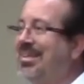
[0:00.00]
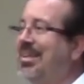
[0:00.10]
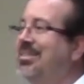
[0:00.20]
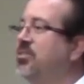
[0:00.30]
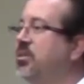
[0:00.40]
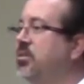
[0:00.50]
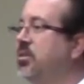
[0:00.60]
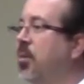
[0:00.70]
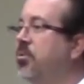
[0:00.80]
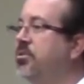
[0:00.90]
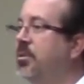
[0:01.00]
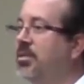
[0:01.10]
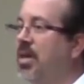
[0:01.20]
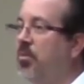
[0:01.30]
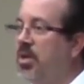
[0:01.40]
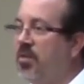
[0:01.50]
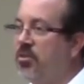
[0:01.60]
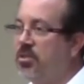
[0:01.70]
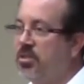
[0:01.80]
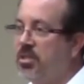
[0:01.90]
essentially doubles the amount of time we have
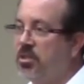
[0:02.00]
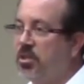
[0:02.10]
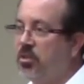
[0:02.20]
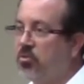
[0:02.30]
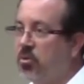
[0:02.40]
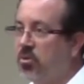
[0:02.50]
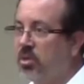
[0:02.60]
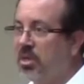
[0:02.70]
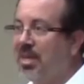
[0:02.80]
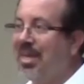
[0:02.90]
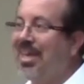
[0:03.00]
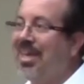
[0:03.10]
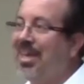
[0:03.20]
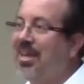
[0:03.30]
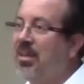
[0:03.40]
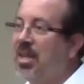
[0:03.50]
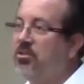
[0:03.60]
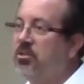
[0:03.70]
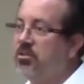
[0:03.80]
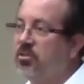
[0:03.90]
your disease under control, and
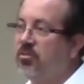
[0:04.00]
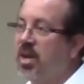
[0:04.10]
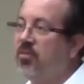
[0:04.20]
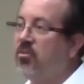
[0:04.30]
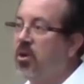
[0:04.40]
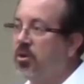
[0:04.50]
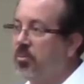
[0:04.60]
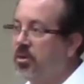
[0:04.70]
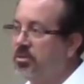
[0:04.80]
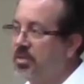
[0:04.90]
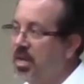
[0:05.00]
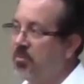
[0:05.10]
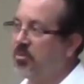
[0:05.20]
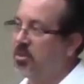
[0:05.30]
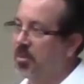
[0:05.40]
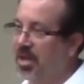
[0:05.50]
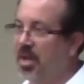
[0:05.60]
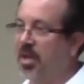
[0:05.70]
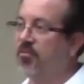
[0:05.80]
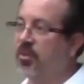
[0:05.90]
allows you to survive longer periods of time. If we talk about
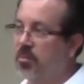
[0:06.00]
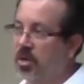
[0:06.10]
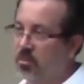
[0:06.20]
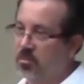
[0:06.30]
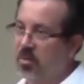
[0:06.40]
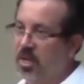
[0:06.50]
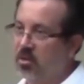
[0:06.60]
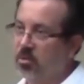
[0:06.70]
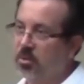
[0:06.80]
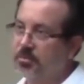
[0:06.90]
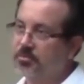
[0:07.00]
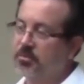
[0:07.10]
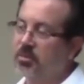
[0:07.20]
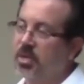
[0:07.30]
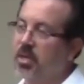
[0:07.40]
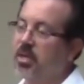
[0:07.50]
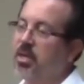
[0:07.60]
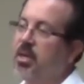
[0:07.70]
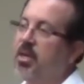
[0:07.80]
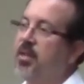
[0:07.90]
everybody with myeloma, okay,
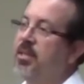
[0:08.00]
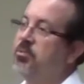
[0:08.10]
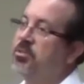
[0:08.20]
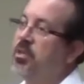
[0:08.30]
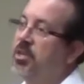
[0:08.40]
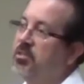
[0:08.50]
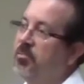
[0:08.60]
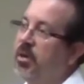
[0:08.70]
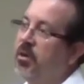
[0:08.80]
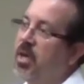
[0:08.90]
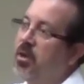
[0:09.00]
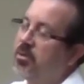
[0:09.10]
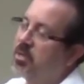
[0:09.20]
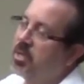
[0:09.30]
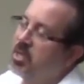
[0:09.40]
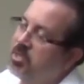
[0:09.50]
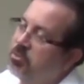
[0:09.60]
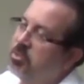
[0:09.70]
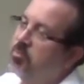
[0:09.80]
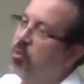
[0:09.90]
and that's what studies have bared out.
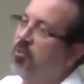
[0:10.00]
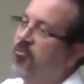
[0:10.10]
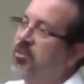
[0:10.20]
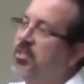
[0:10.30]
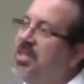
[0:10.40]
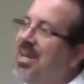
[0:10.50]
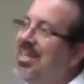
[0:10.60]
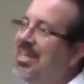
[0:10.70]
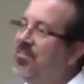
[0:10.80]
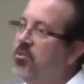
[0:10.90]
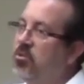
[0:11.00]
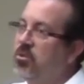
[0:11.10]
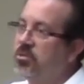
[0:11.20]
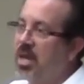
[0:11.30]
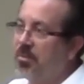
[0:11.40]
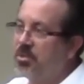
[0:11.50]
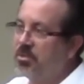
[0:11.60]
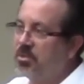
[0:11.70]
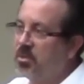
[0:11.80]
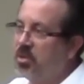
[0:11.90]
So it's important for us to kind of give you those
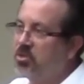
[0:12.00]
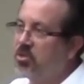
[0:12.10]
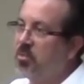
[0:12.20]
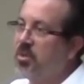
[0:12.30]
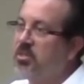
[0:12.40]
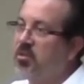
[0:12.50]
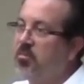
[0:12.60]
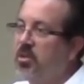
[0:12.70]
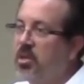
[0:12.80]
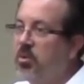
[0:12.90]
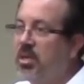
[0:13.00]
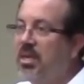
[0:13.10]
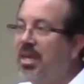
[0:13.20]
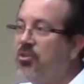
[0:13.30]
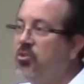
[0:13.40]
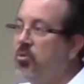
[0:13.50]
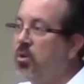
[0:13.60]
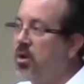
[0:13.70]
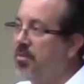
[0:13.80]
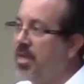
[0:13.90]
options and to make sure the best of our ability we get you
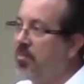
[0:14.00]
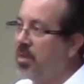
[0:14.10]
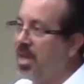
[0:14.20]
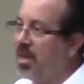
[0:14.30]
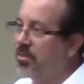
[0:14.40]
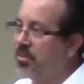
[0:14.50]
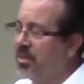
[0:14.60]
on that path.